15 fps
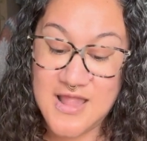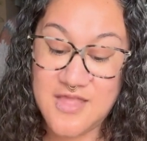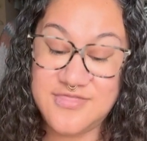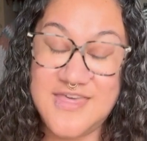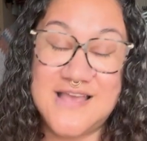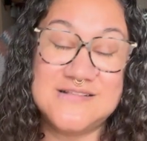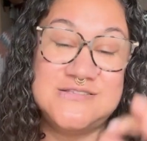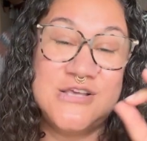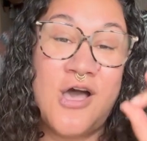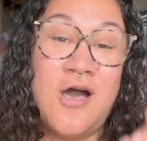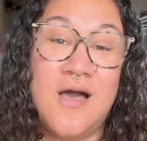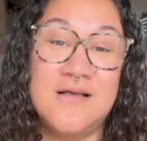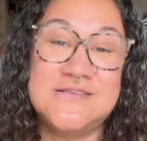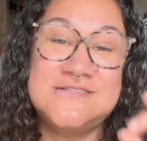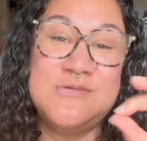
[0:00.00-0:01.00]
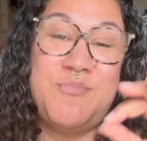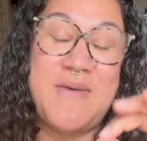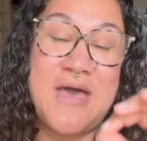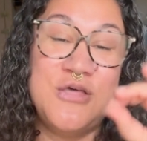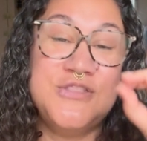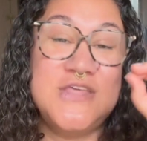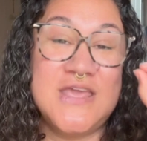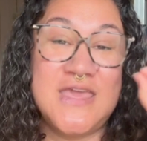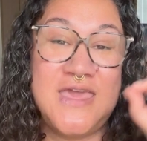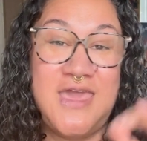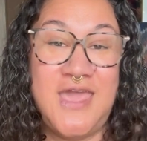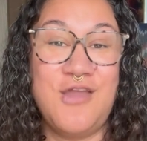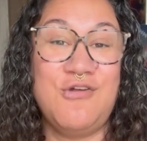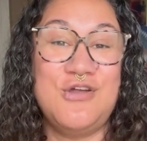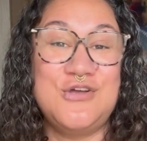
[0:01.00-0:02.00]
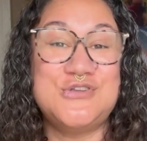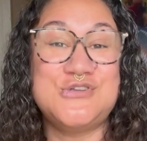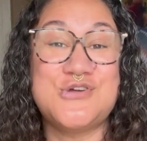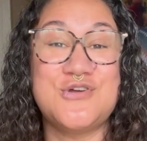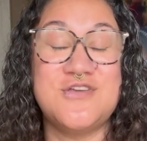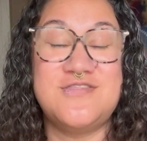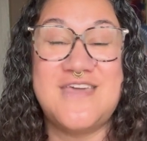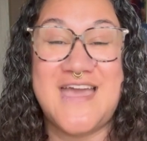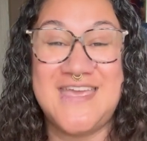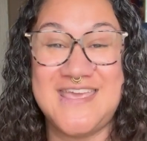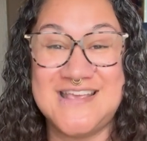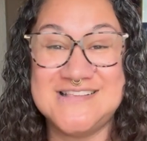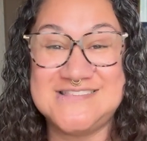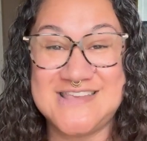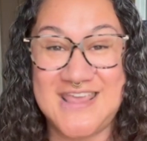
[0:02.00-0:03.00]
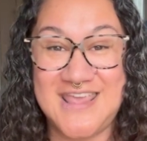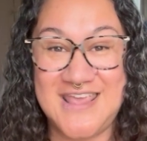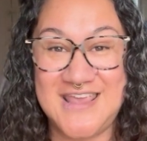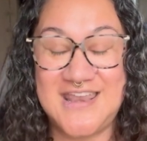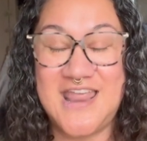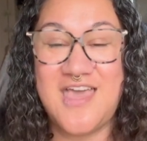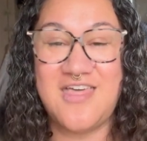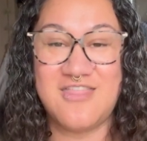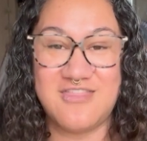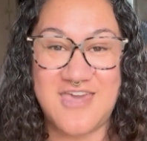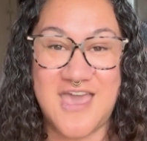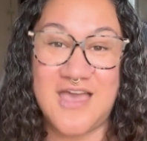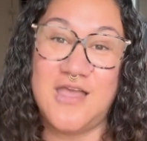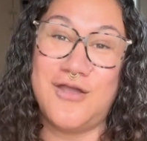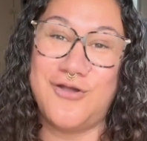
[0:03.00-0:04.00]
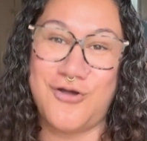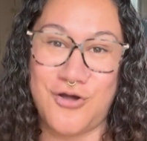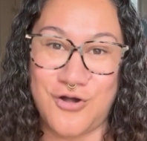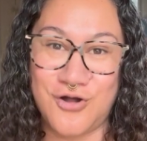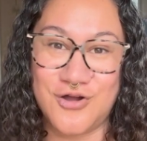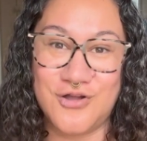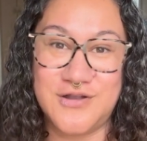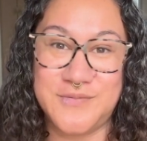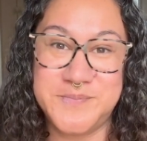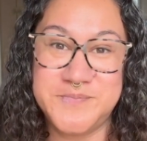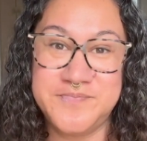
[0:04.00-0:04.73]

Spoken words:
that talks about the character that is in that card.